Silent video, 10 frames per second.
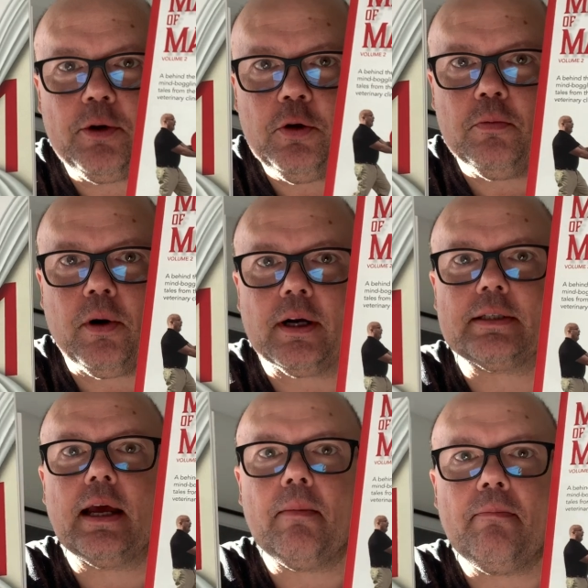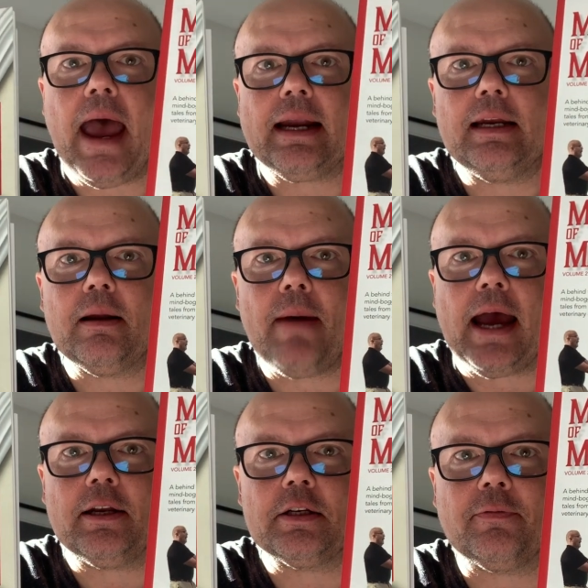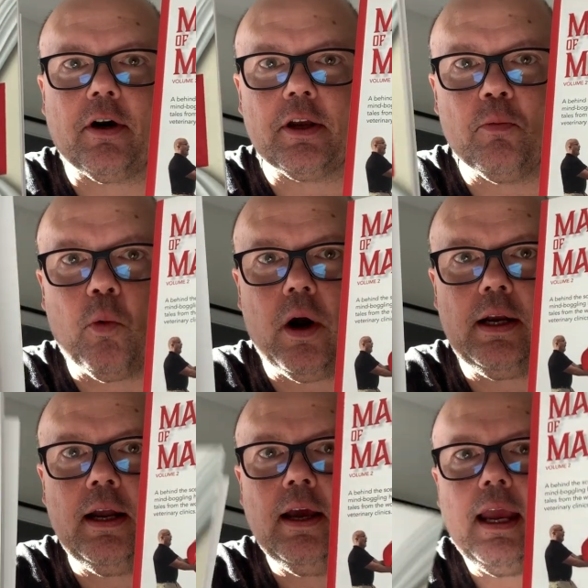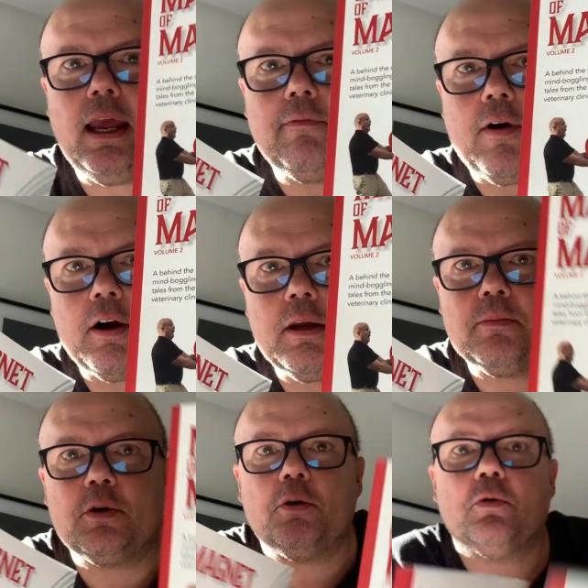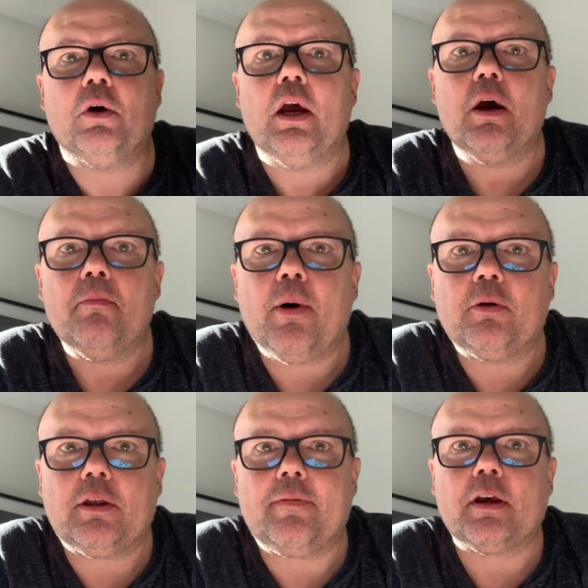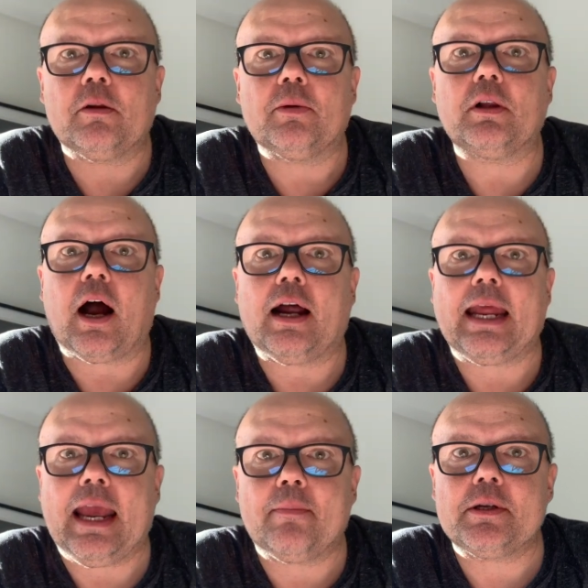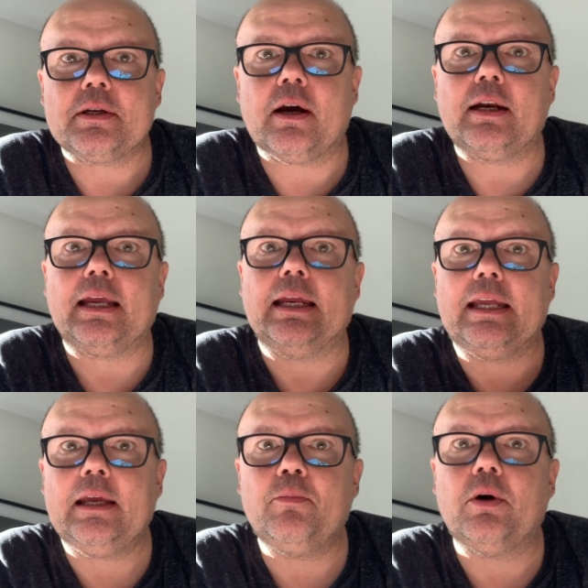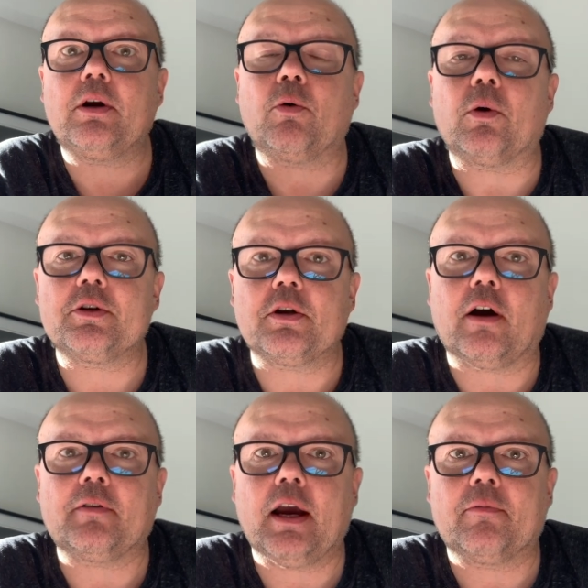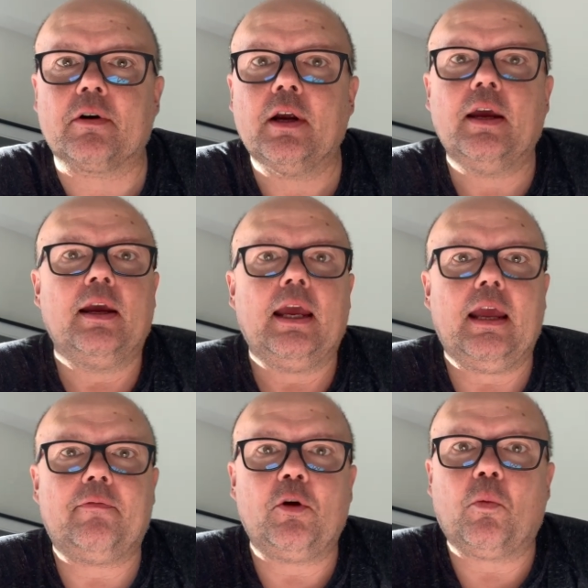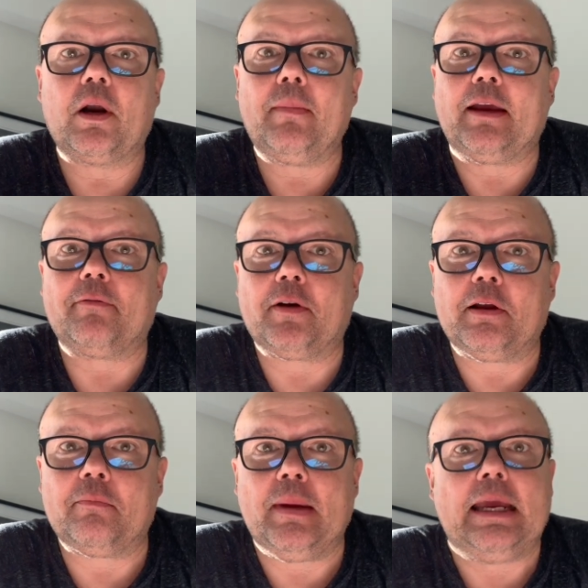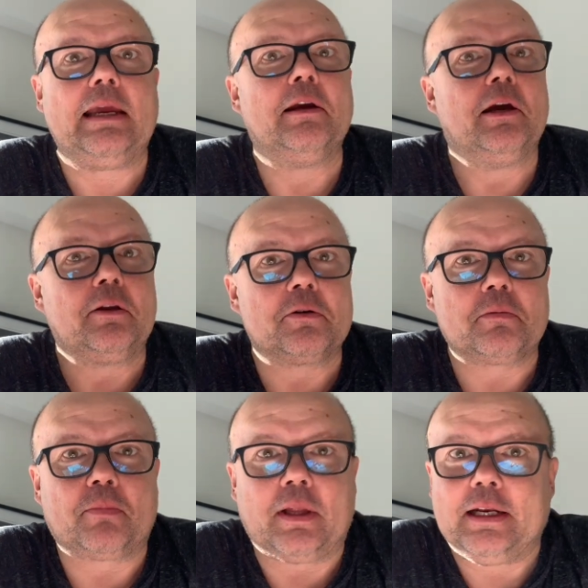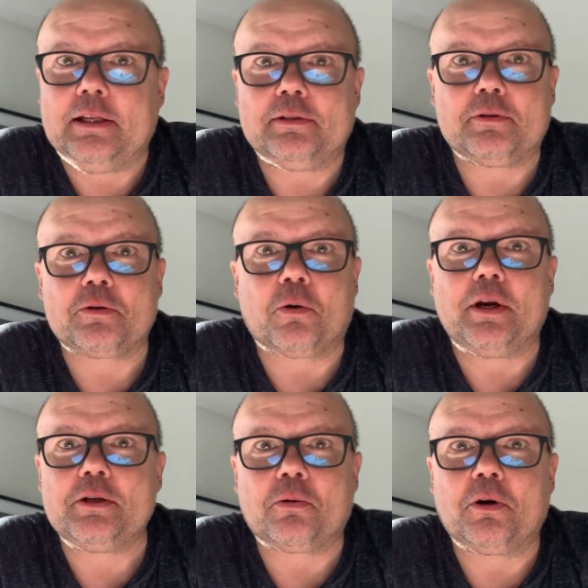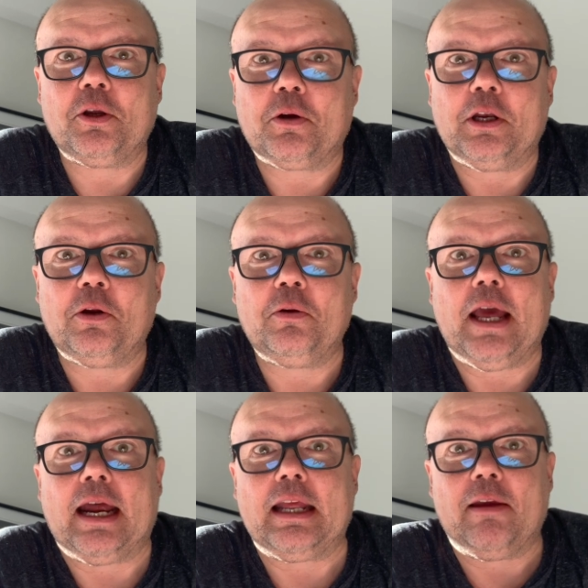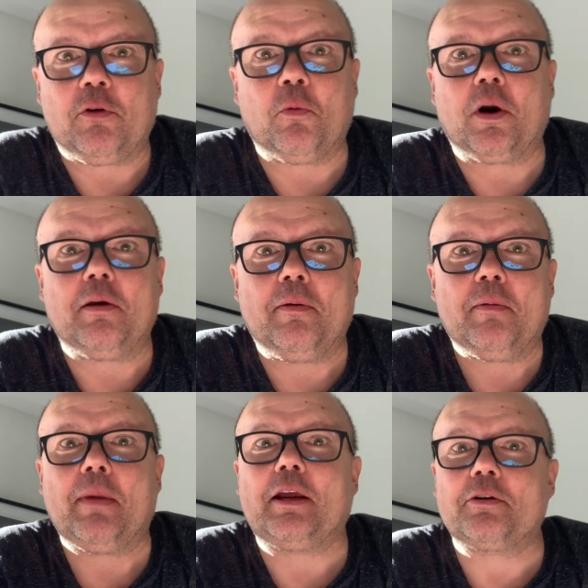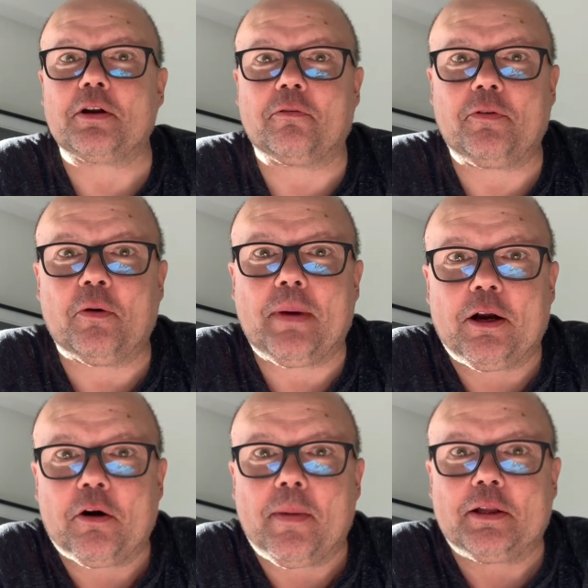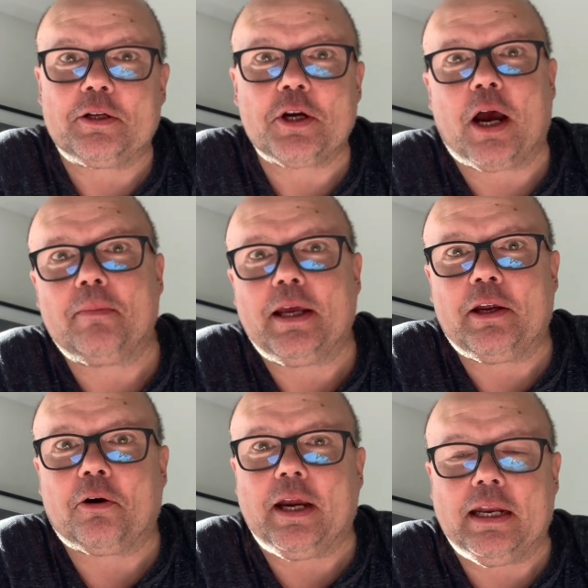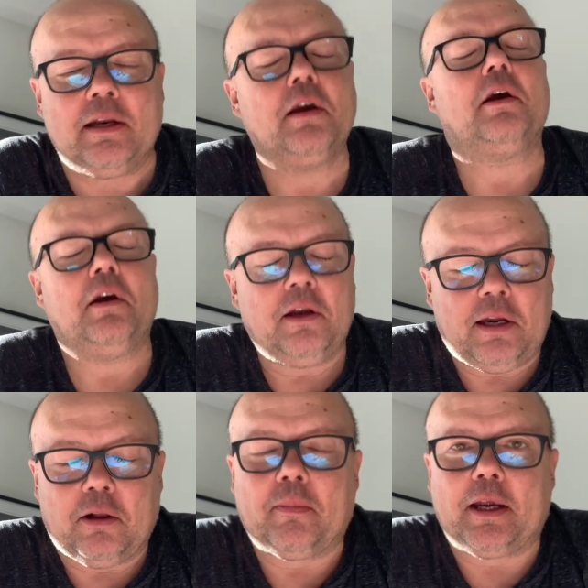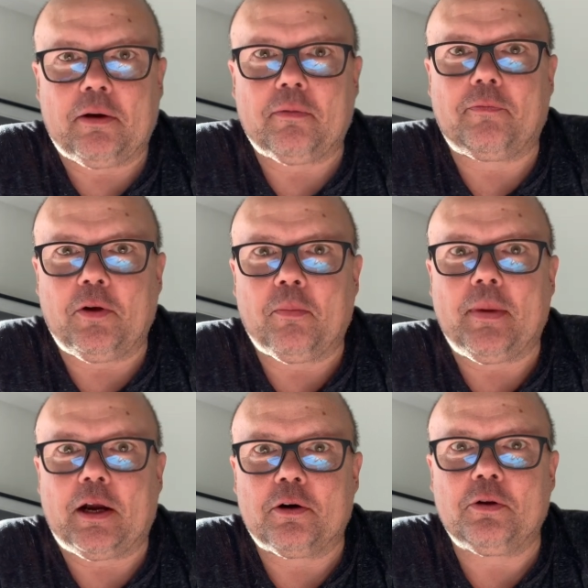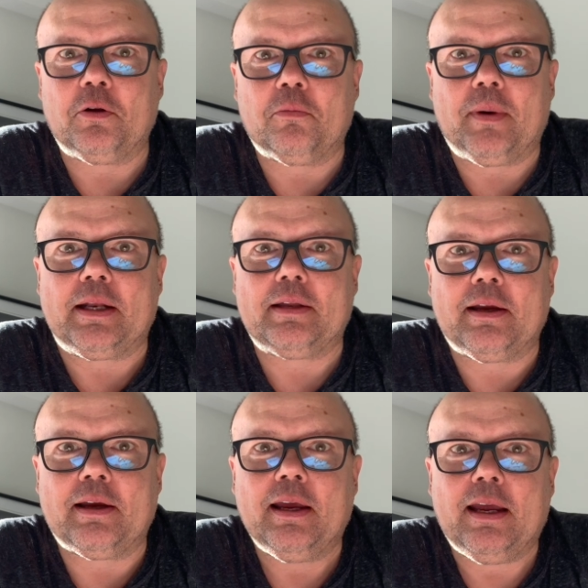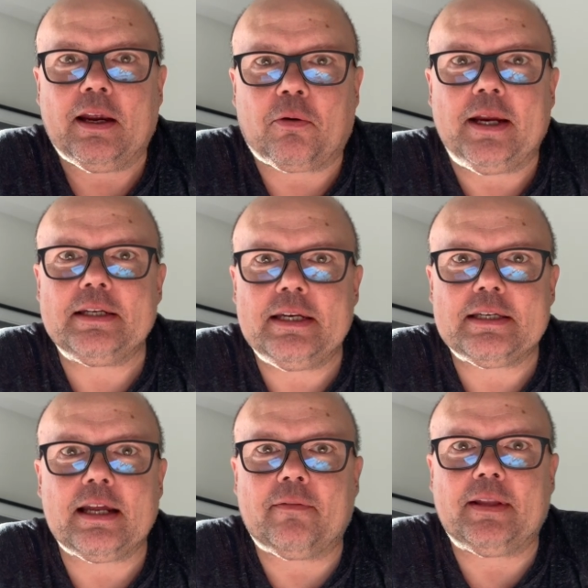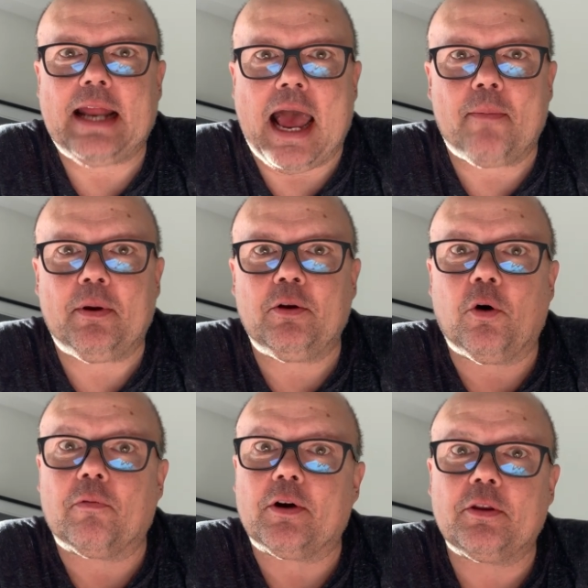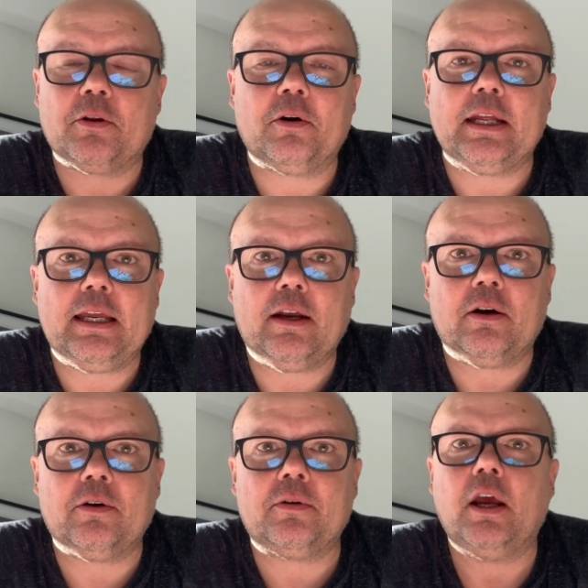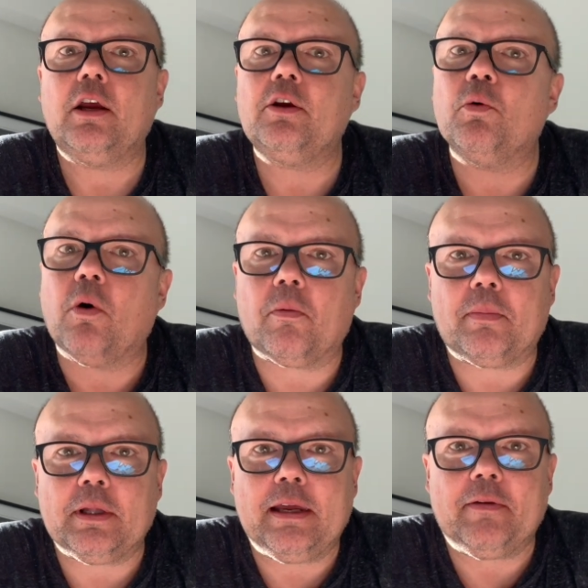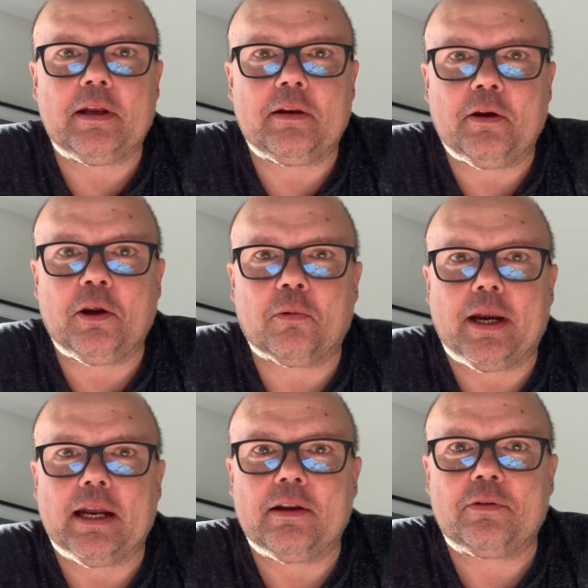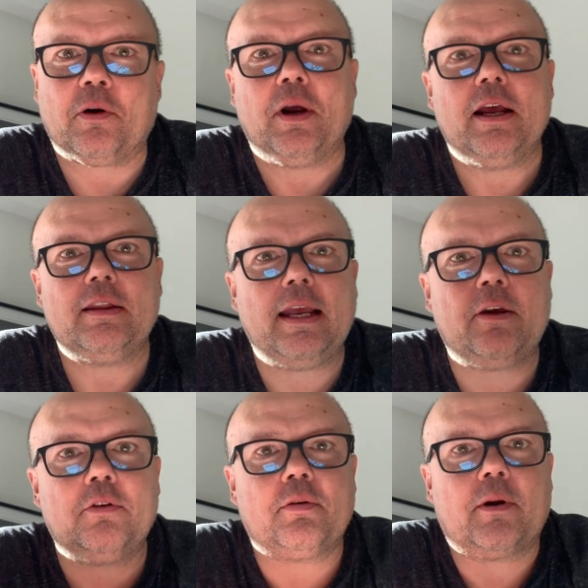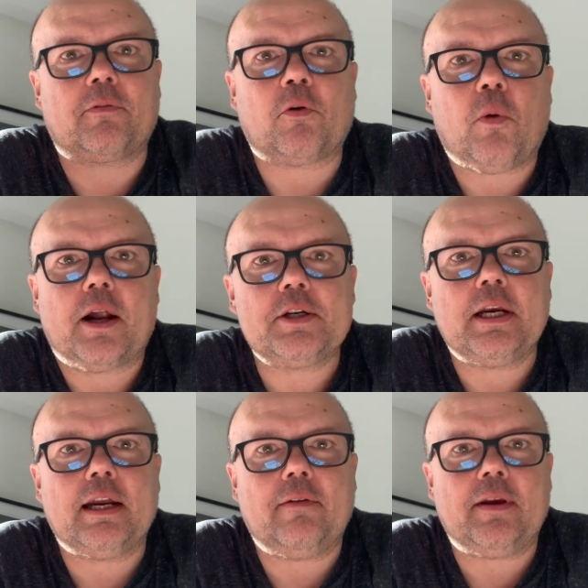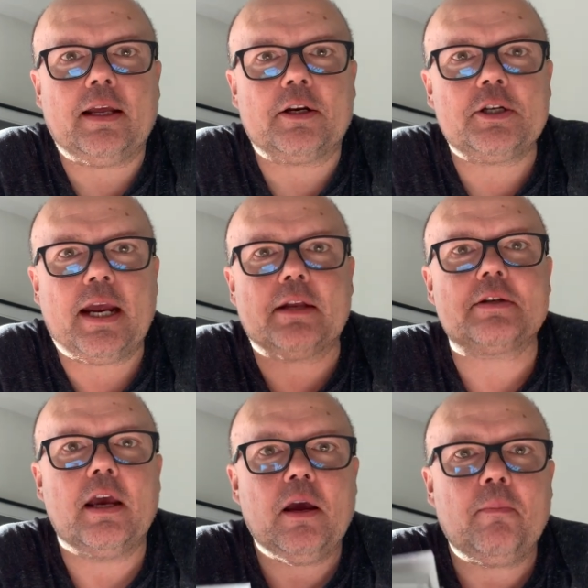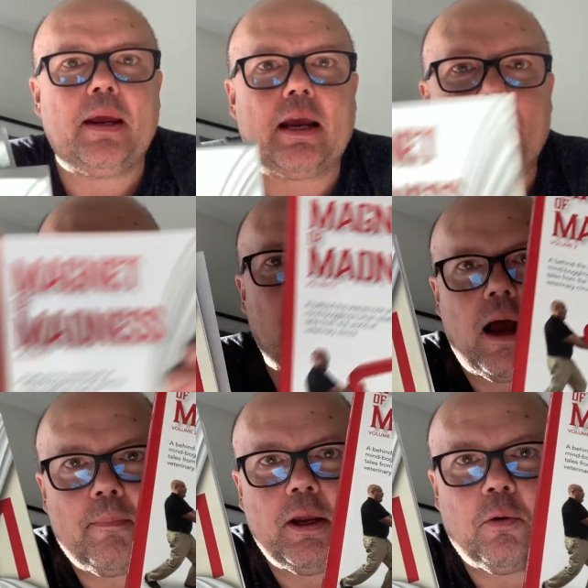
two books, Magnet of Madness, Volume 1 and Volume 2, both available on Amazon in ebook or softcover. If you want to make fun of me, there's plenty of stories where you can do that. If you want to make yourself feel better about the job that you're in, it'll make you feel better too. But crazy stuff that happened over 30 years, you won't believe it until you read it. So thank you so much for watching. And if you get a chance, pick up a copy of